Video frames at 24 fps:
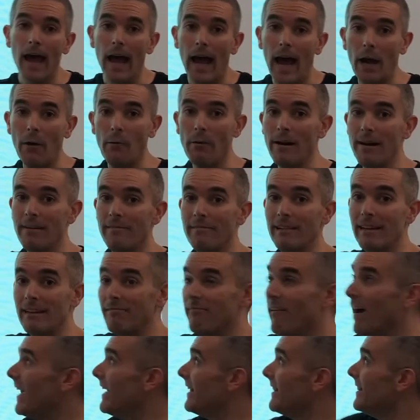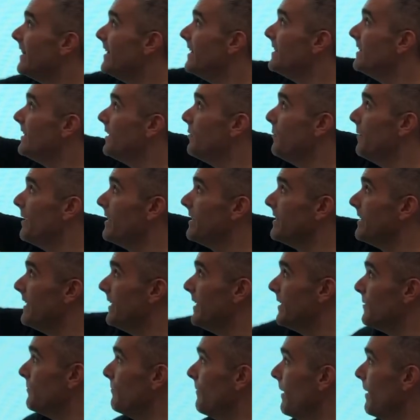I want to rewrite this equation as